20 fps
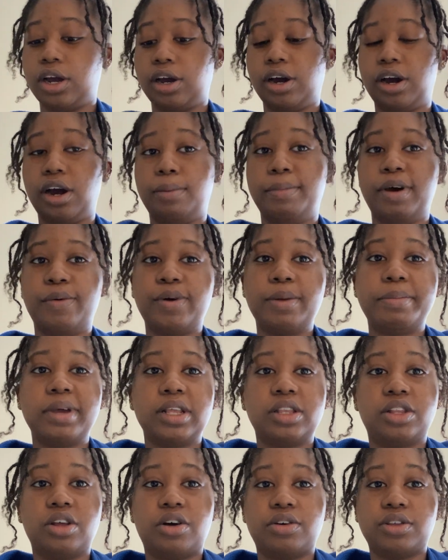Um, I would have
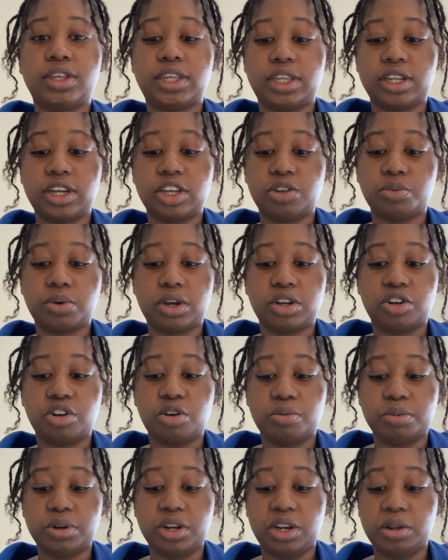been downstairs where I
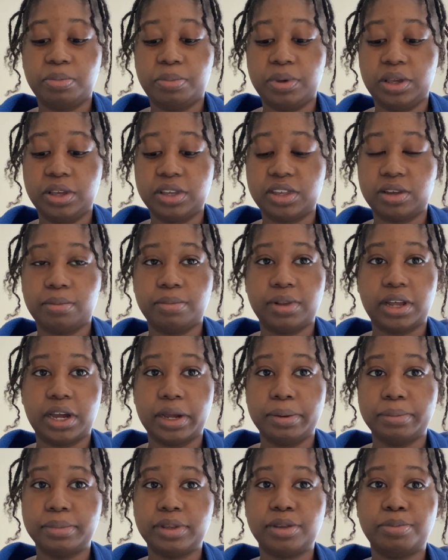normally to be
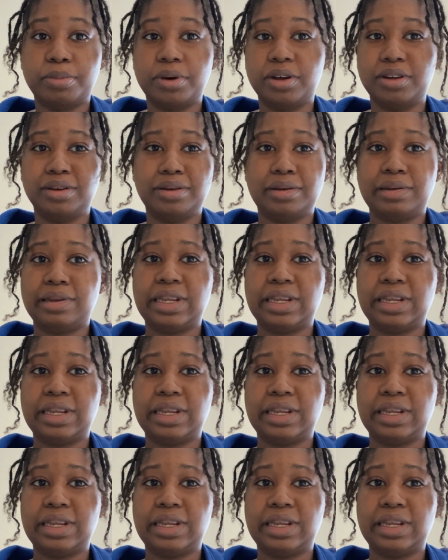sometimes, but